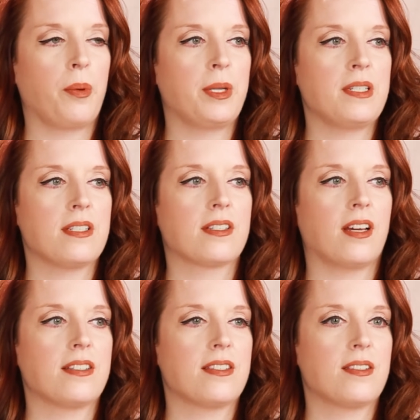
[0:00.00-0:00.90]
women
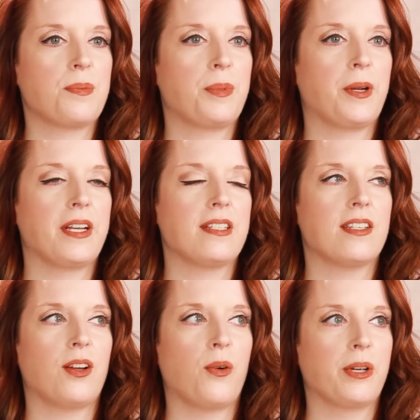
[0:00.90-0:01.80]
discuss
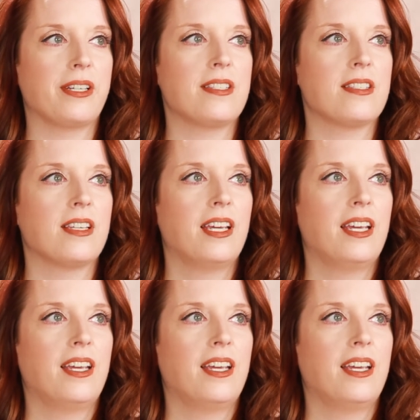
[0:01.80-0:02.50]
periods, it always,